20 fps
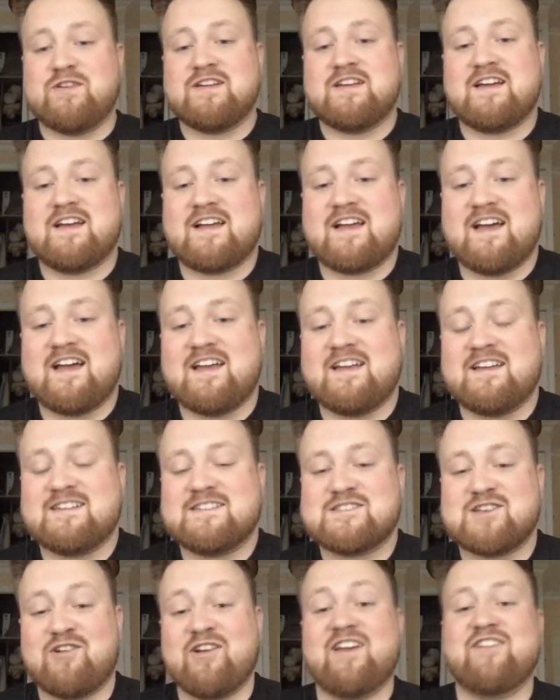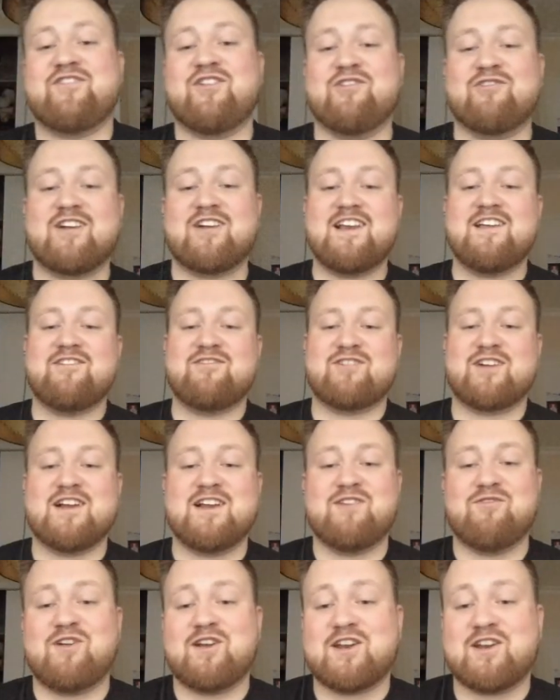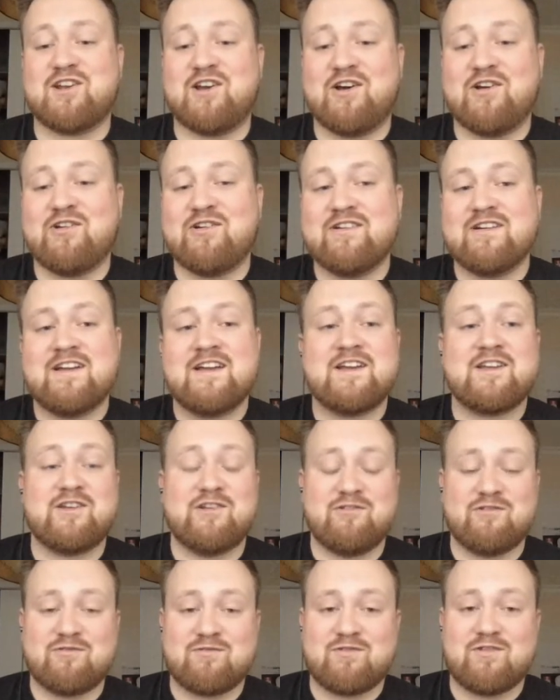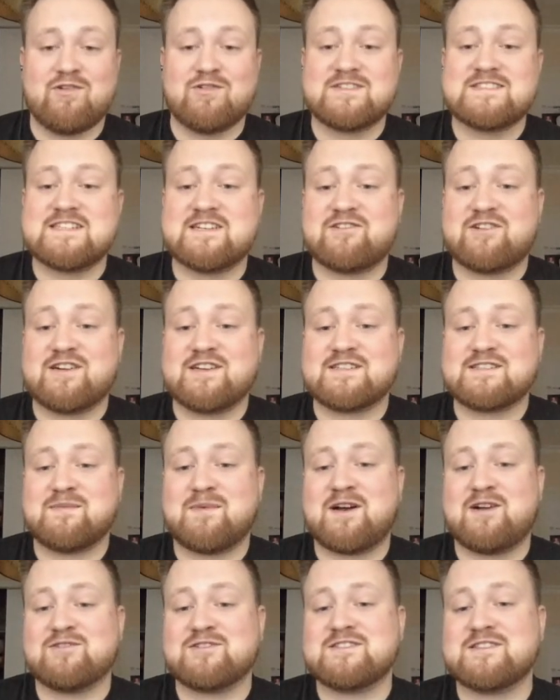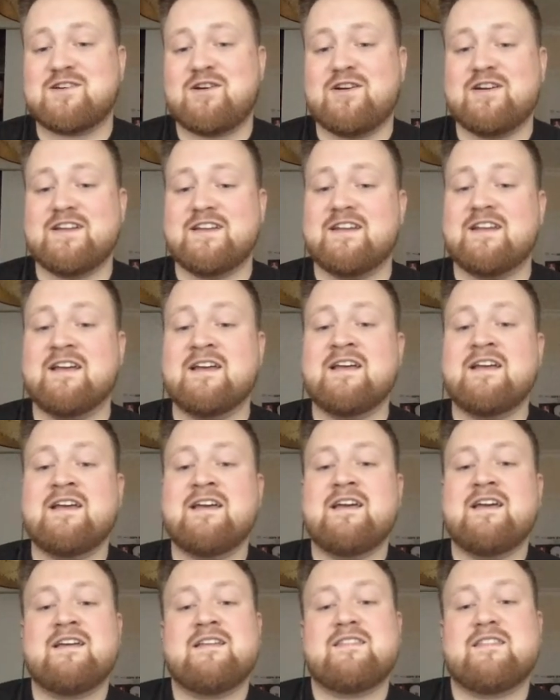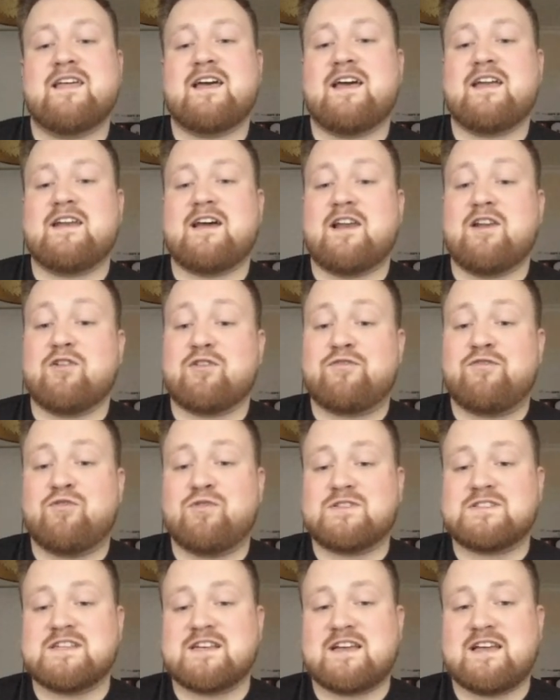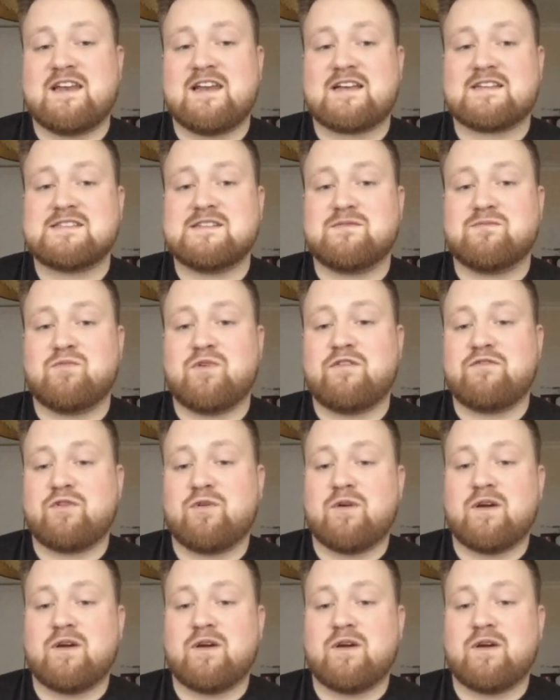Okay, so if you really want to know, you're serious about starting, then I look forward to connecting with you.